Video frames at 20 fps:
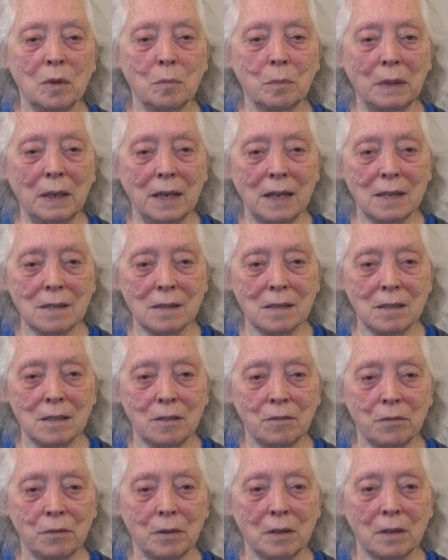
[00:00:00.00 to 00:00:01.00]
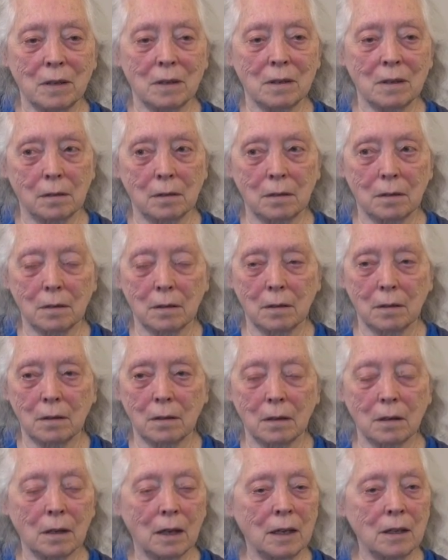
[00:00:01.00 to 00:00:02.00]
plays a different
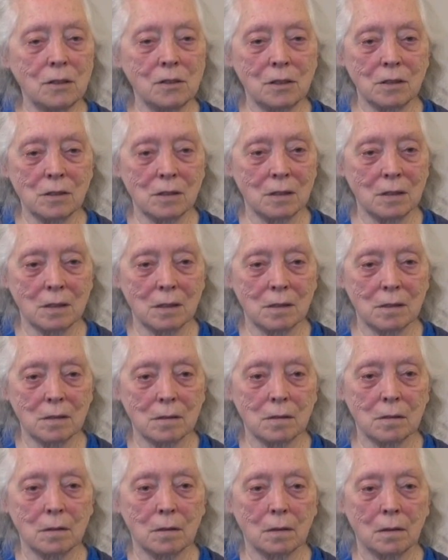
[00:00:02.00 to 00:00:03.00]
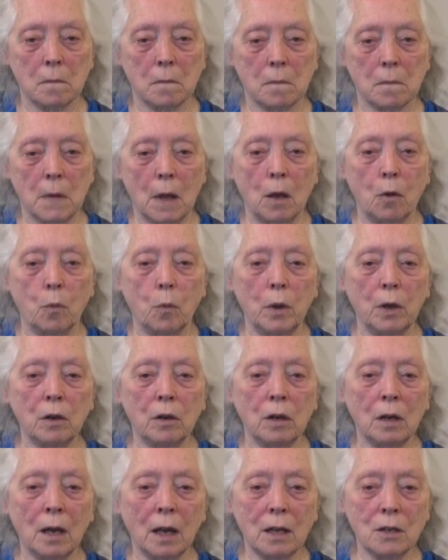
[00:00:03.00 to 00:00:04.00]
consciousness. We are
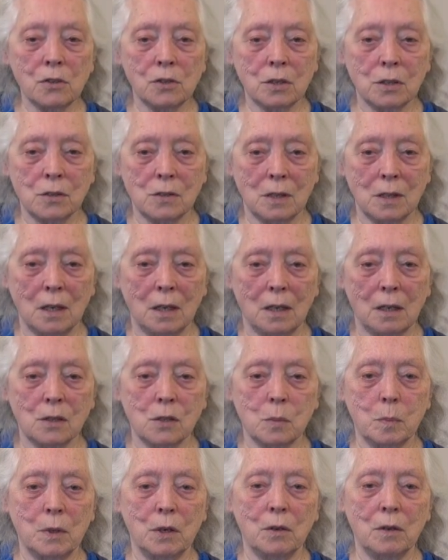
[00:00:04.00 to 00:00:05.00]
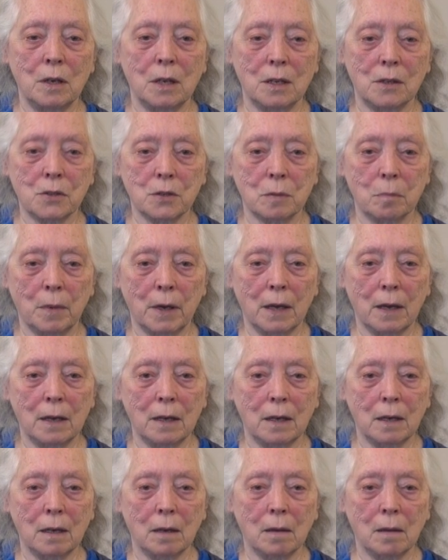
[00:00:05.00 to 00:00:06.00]
not just the experienced
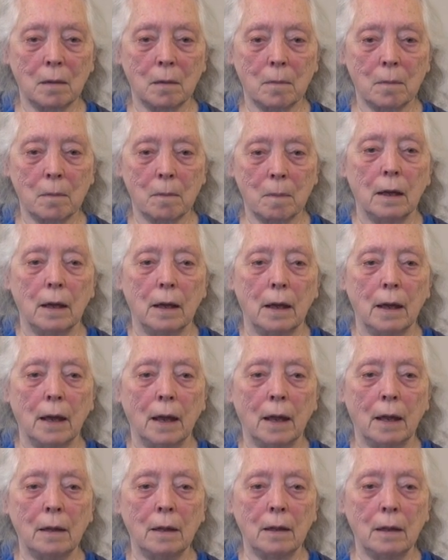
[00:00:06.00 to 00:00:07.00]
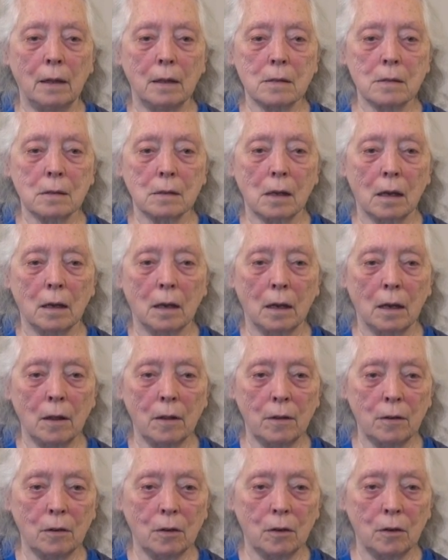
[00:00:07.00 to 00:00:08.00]
body. And this
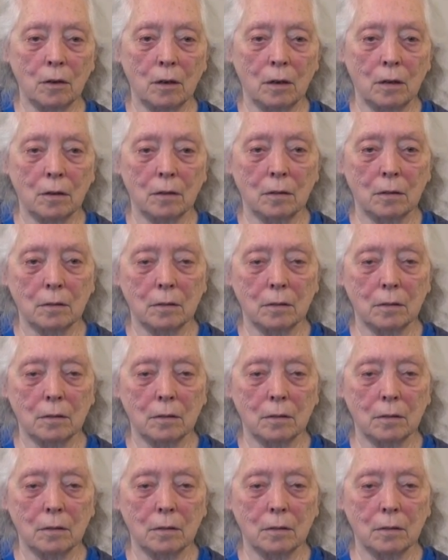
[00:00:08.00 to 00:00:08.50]
other,